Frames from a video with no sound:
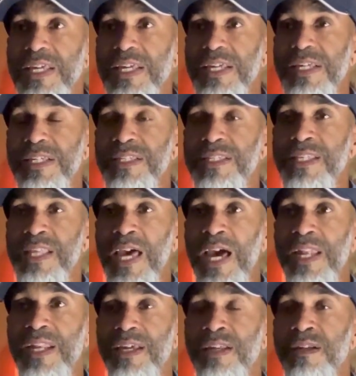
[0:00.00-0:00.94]
is
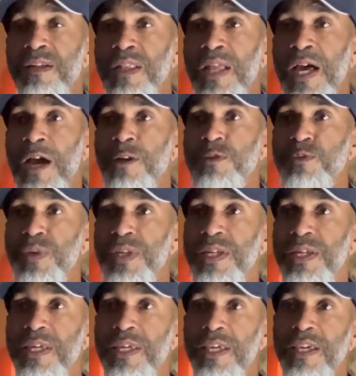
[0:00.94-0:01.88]
that it allows me to
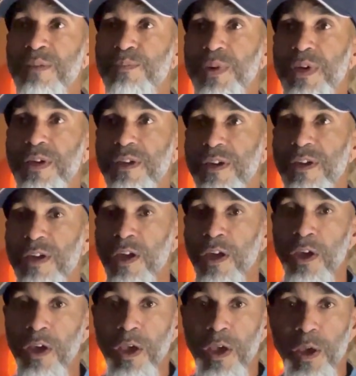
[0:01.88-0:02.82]
keep
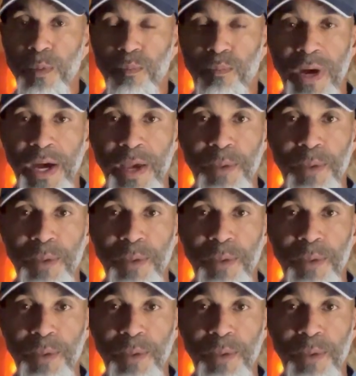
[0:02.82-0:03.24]
my